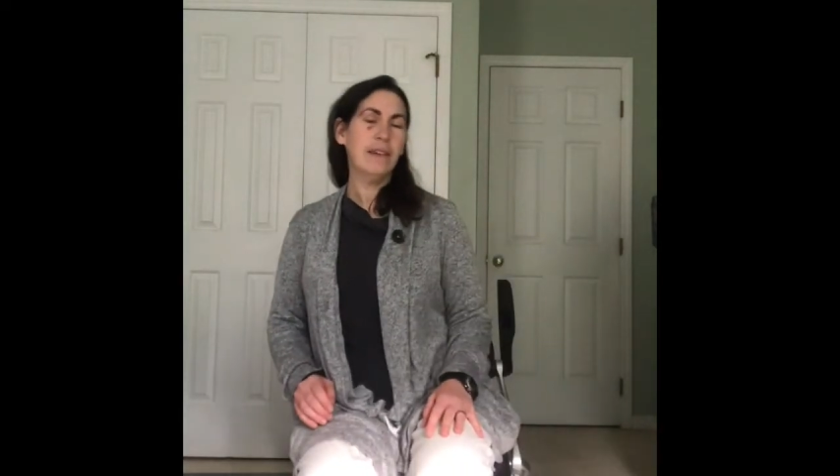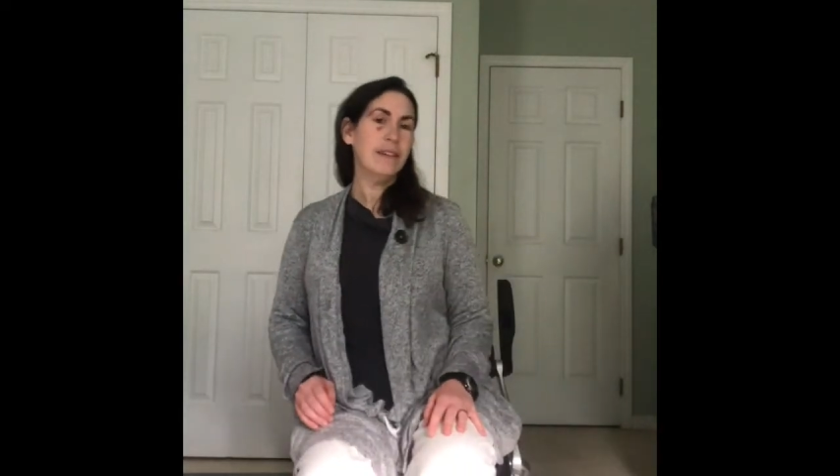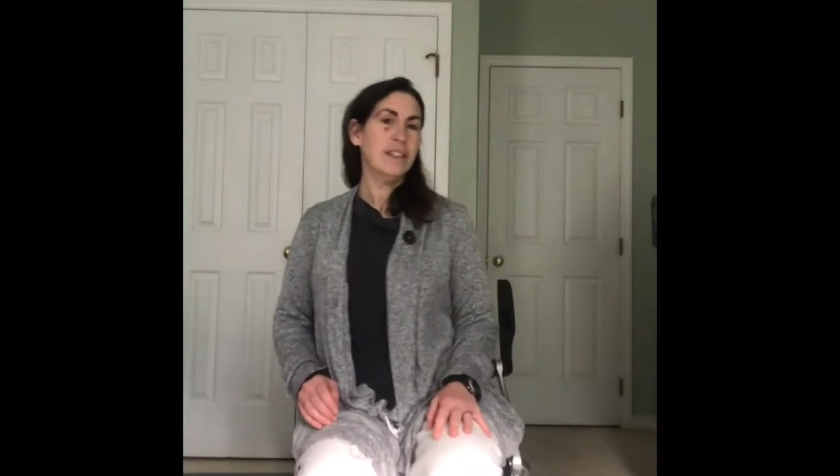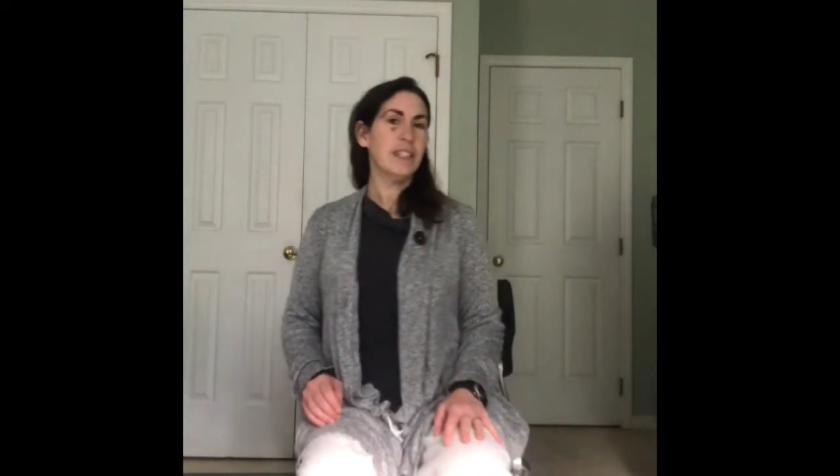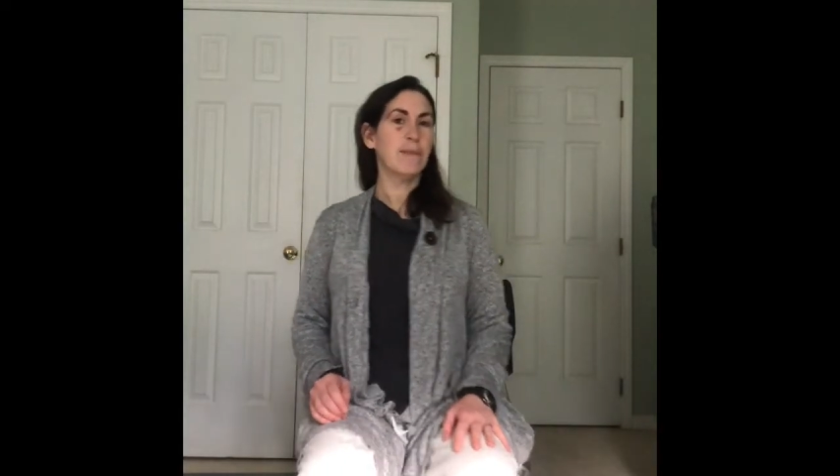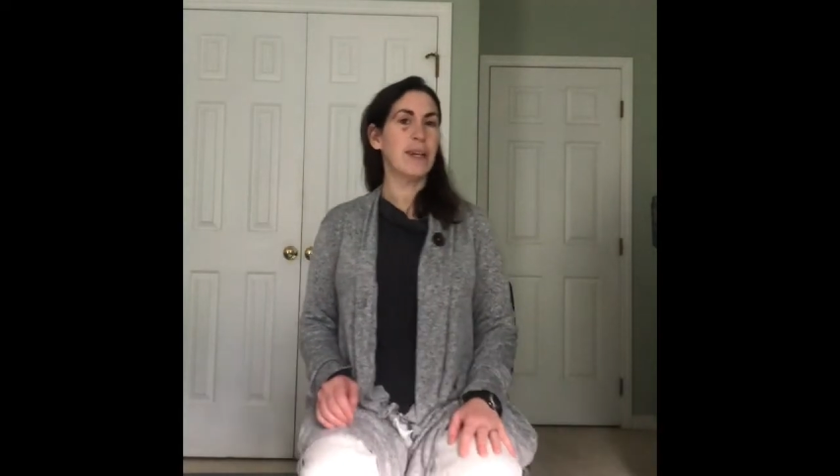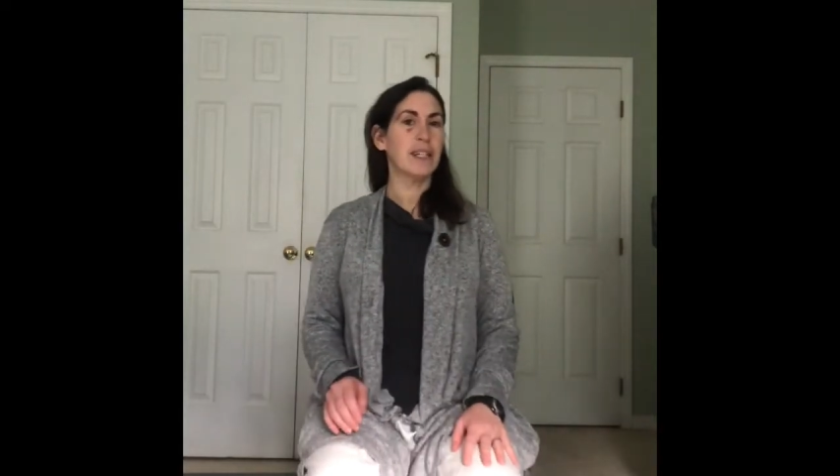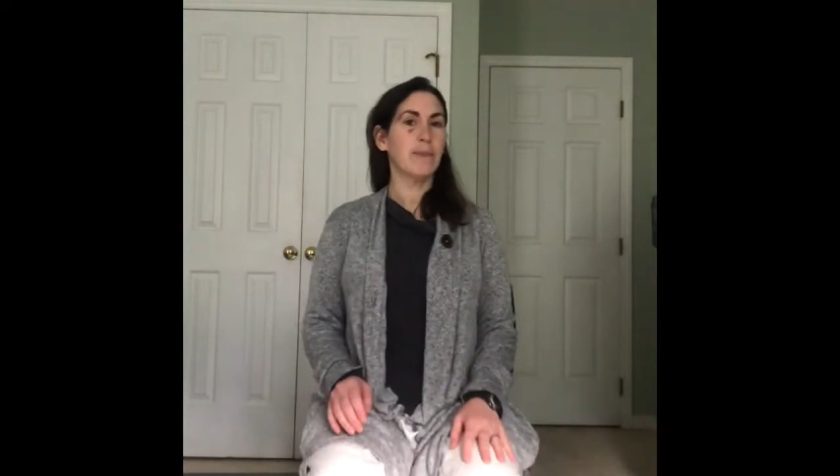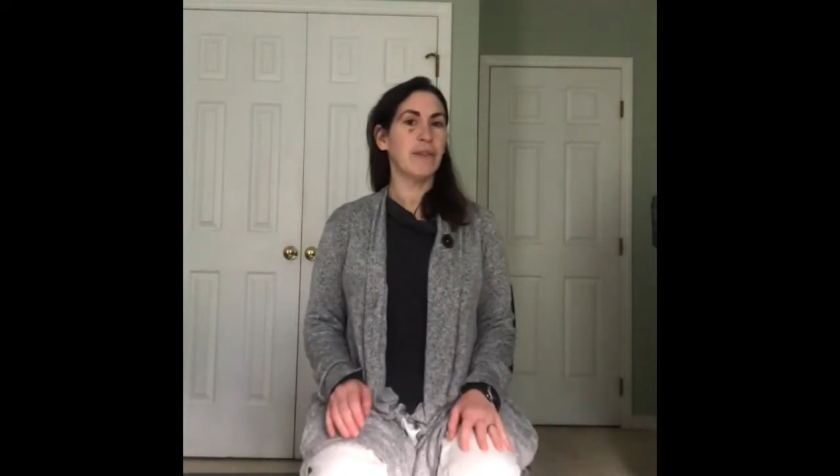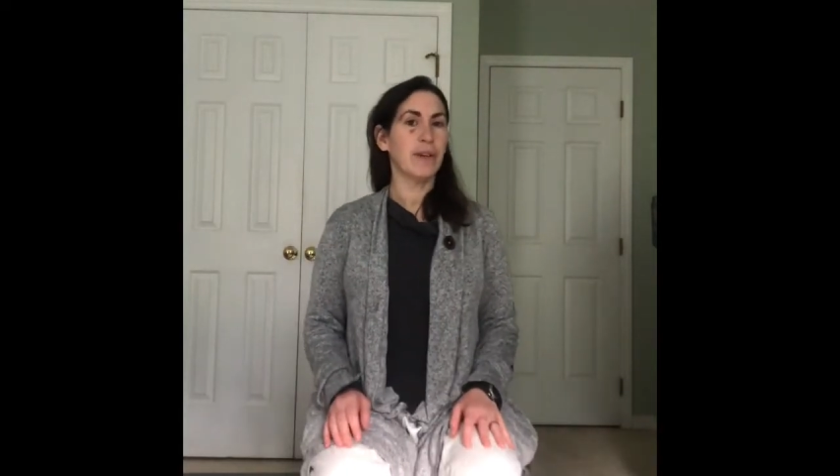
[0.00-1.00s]
Just makes
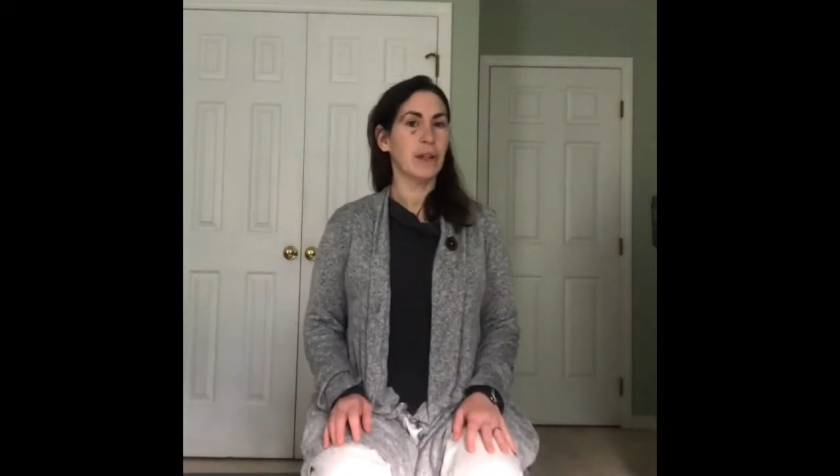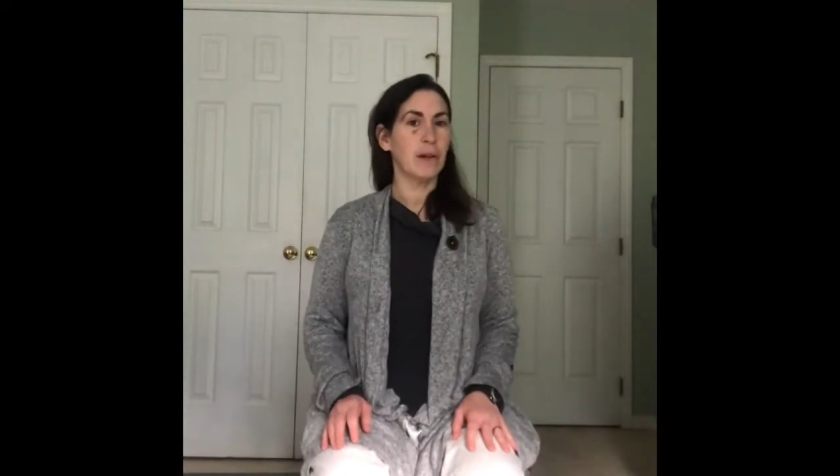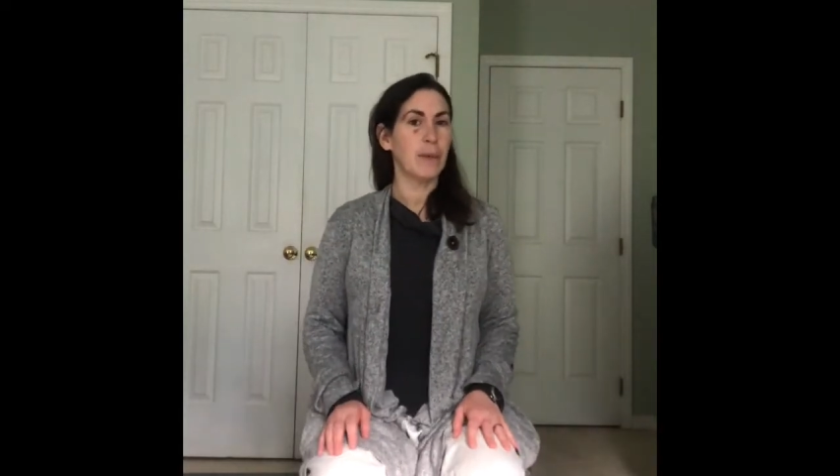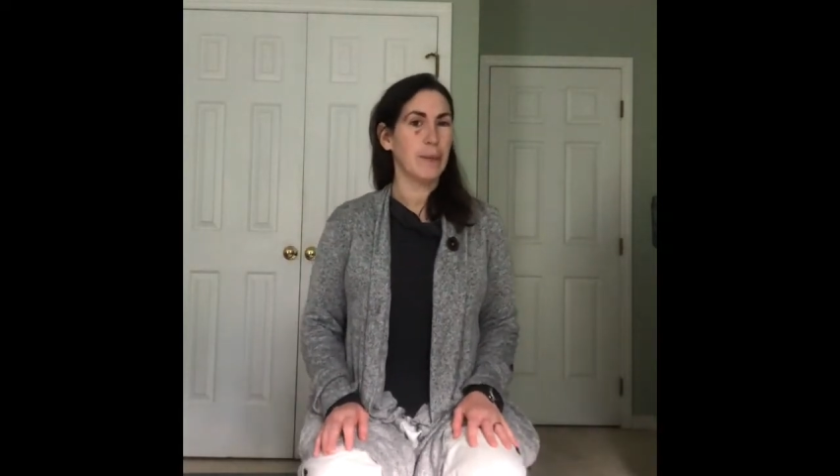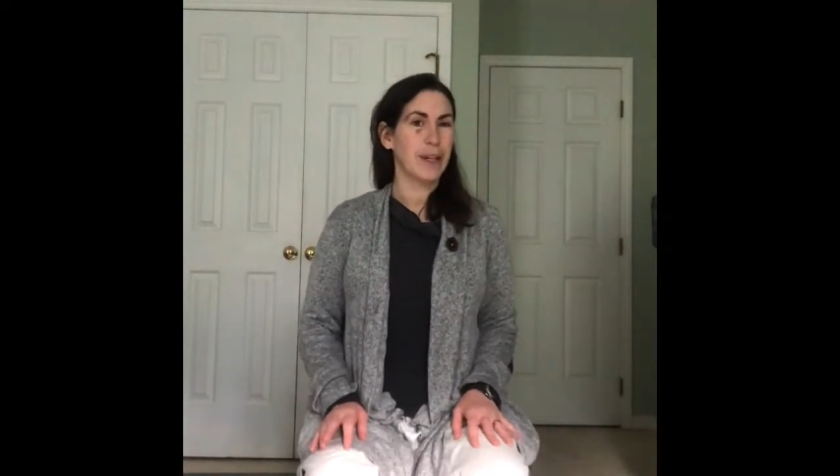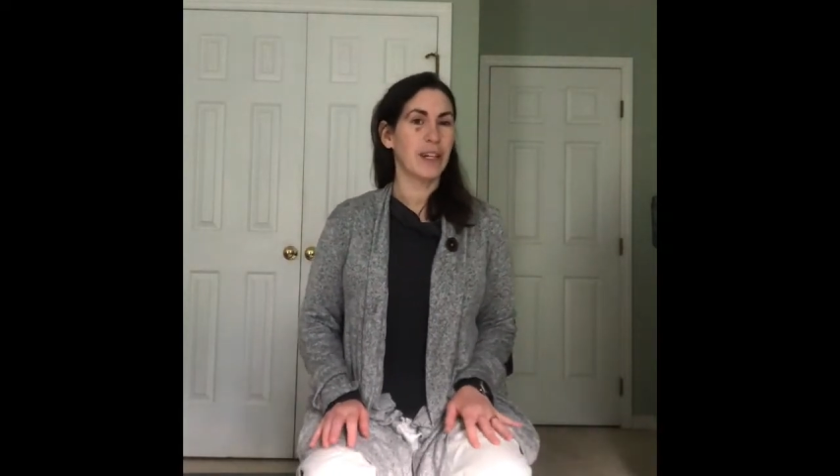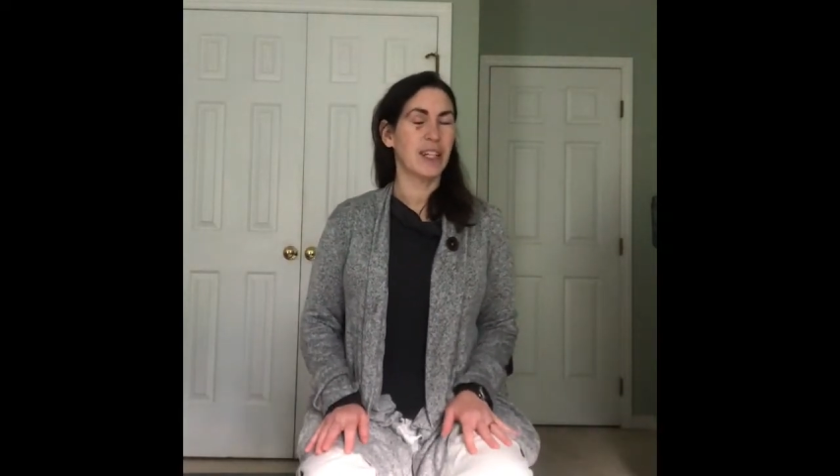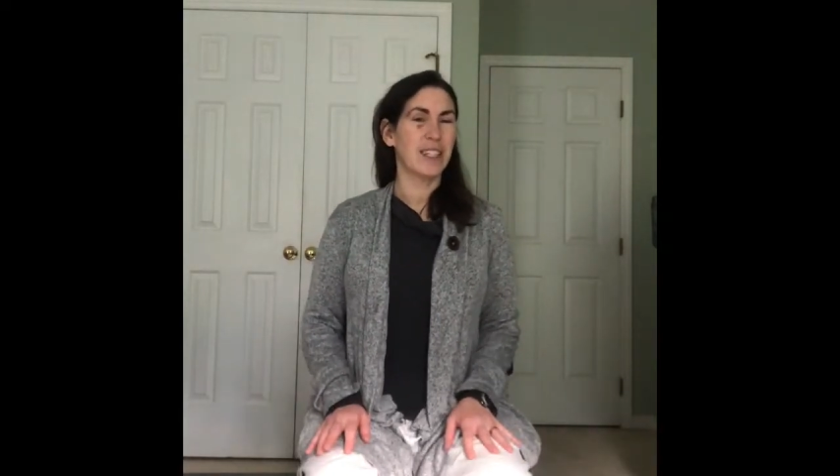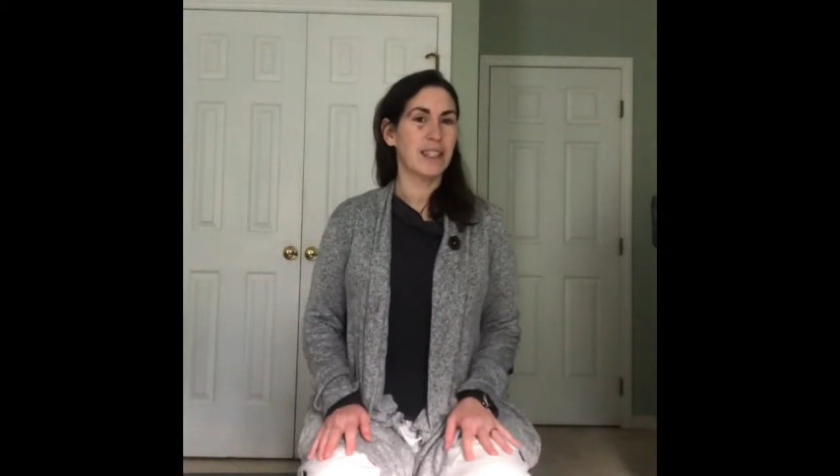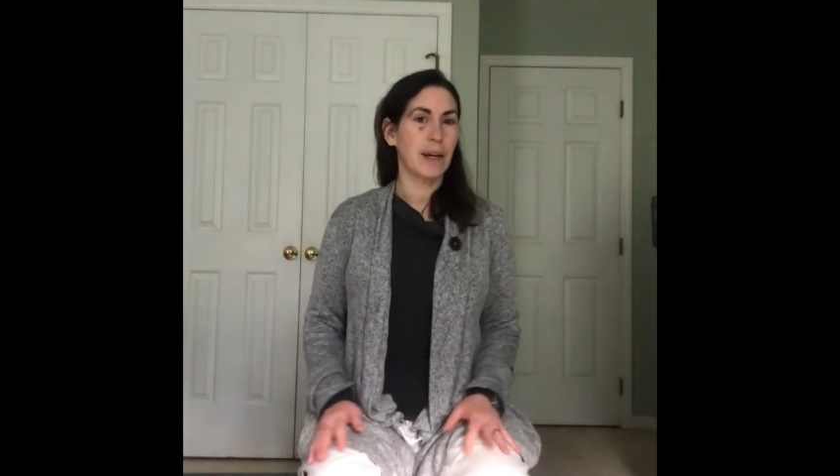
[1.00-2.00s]
me feel a little bit better
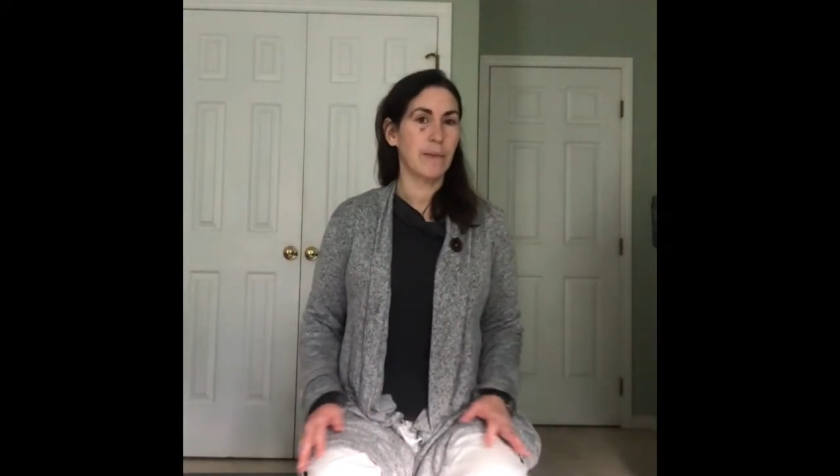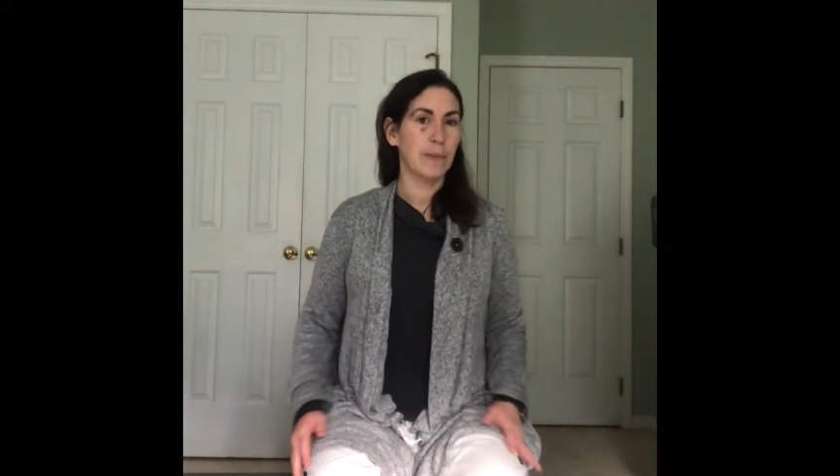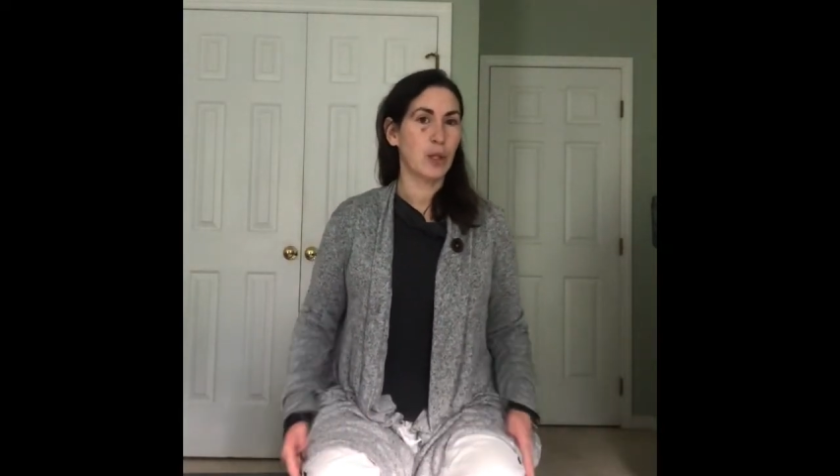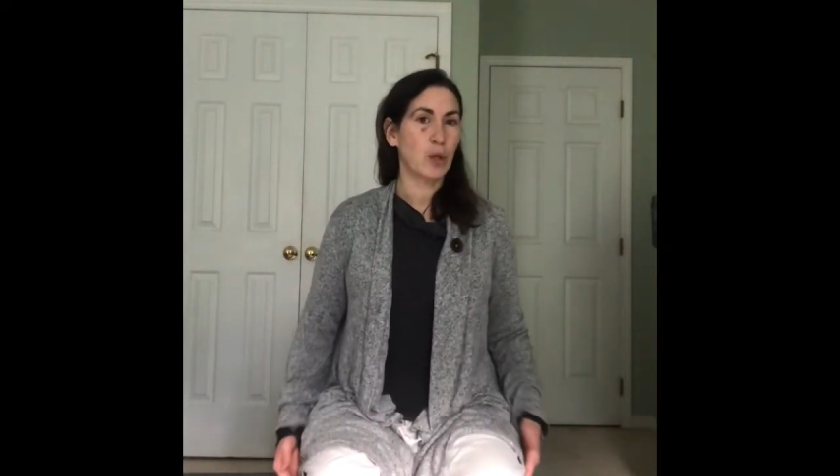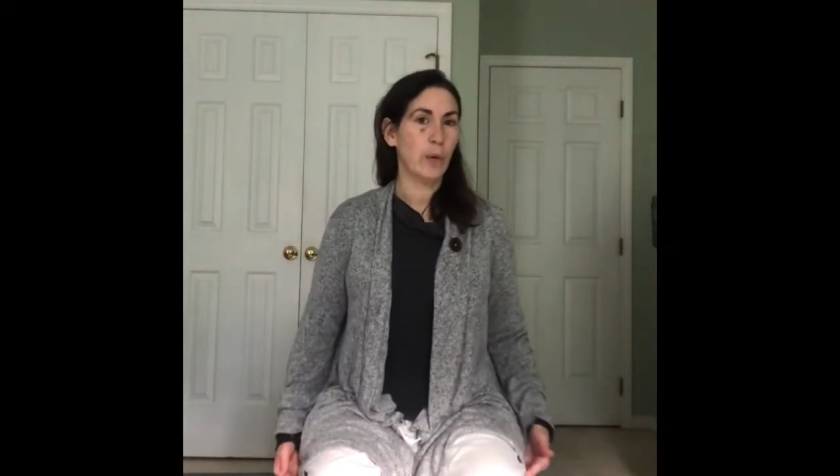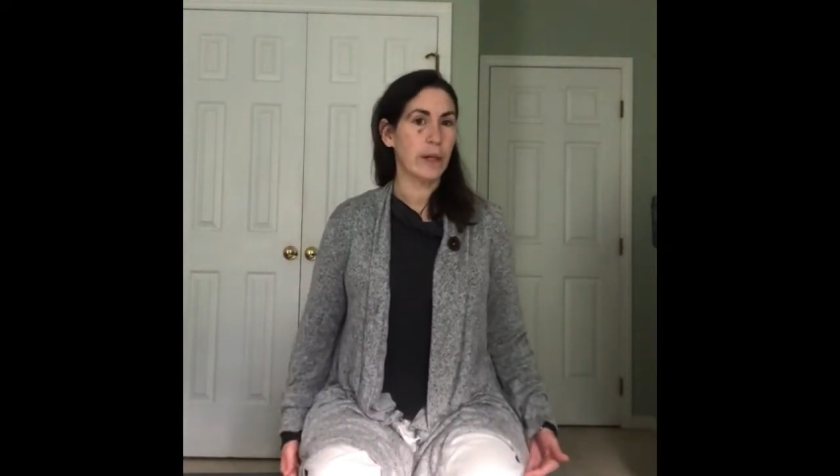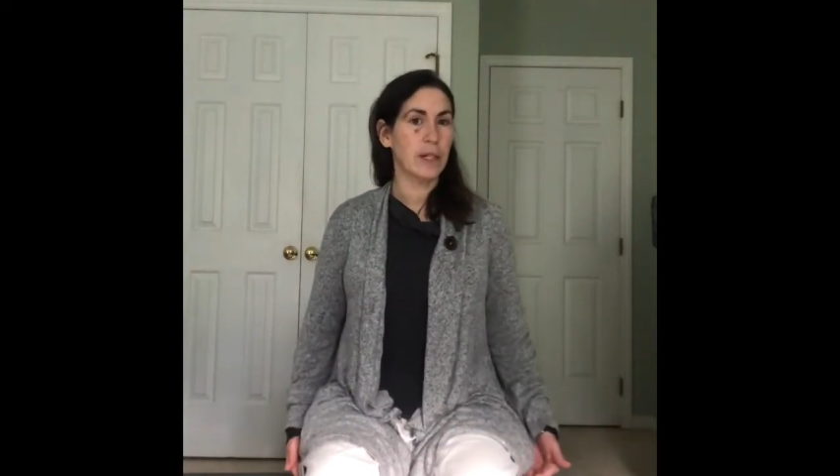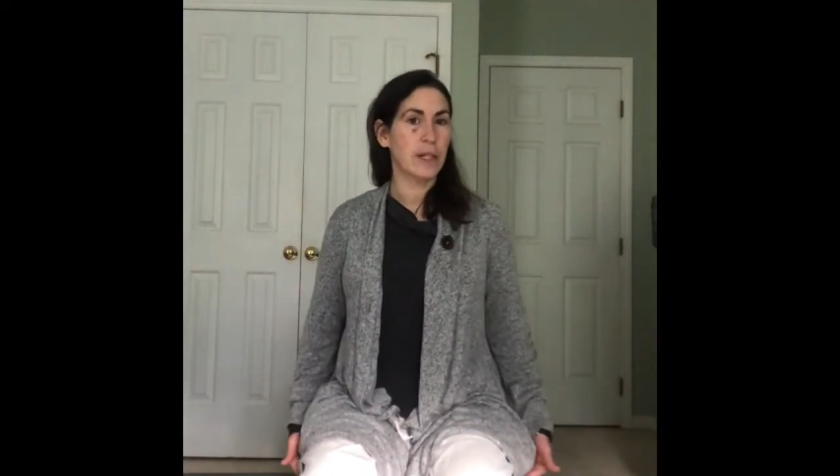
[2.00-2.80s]
because I'm short,